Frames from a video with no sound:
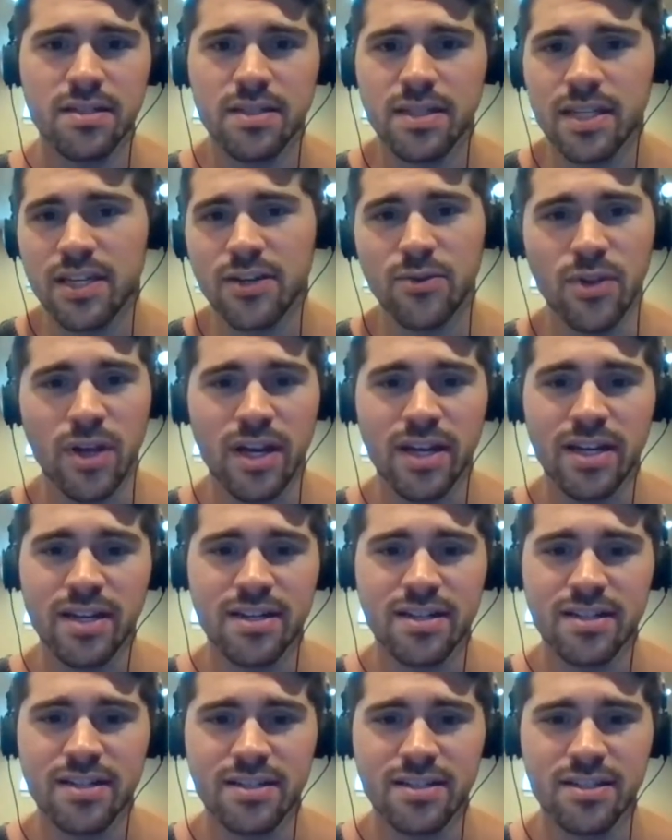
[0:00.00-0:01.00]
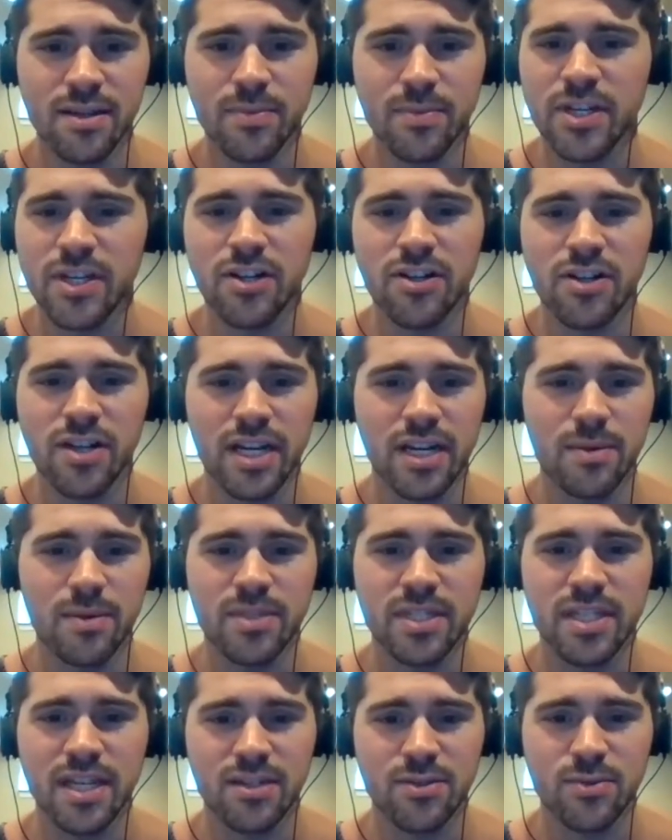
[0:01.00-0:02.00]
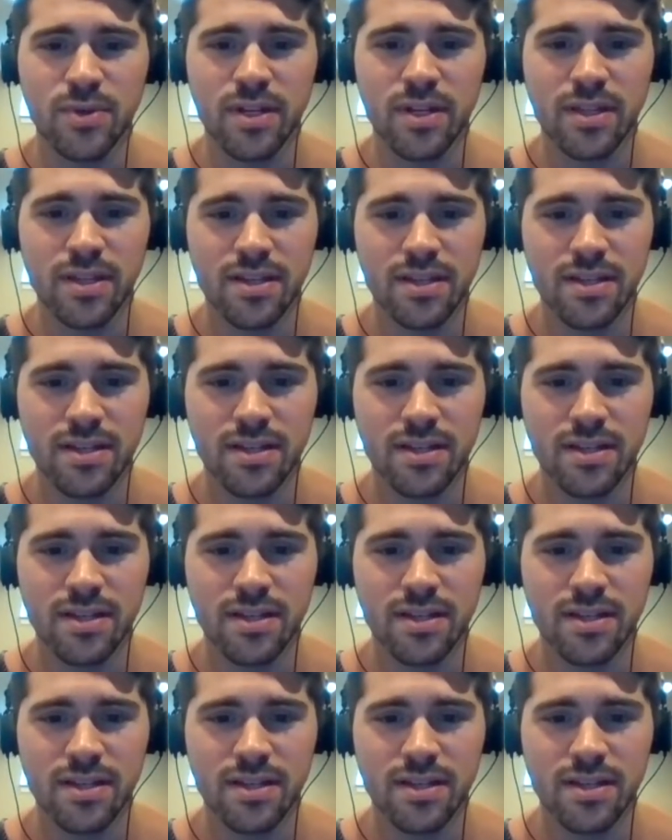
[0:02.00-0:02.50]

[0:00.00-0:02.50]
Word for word: you like? Something you're like obsessed with?